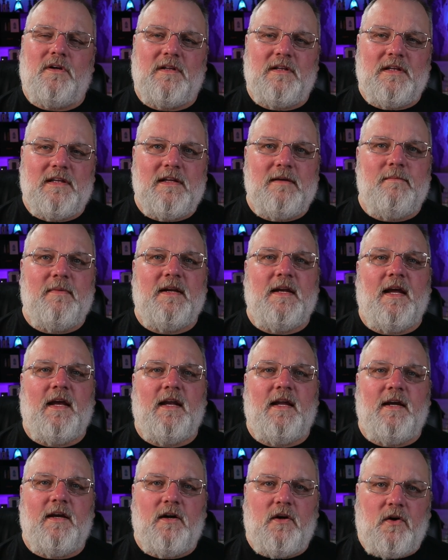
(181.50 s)

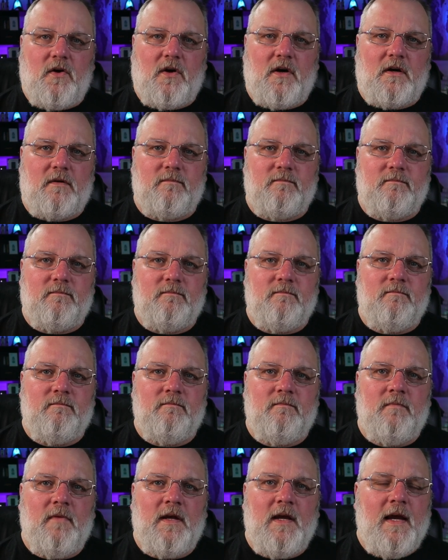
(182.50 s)
eliminating
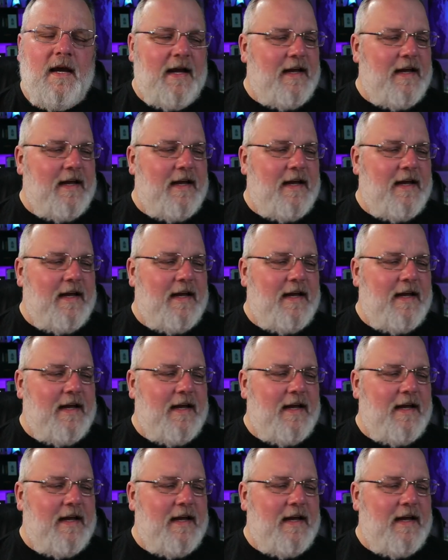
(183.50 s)
harm.